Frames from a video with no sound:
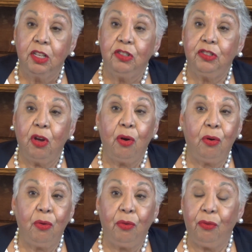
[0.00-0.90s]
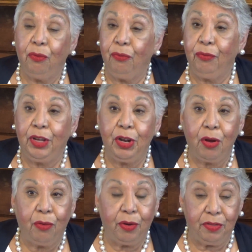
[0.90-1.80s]
So, like
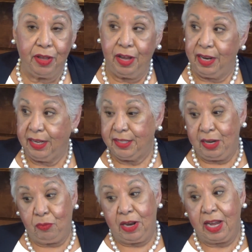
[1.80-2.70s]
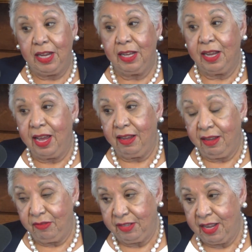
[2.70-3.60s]
I said, when
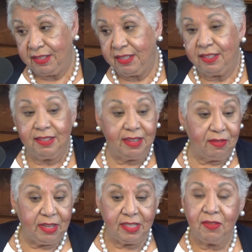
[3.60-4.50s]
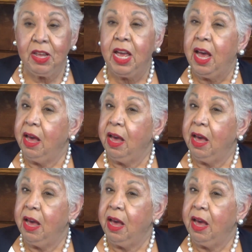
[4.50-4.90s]
I was licensed in 77.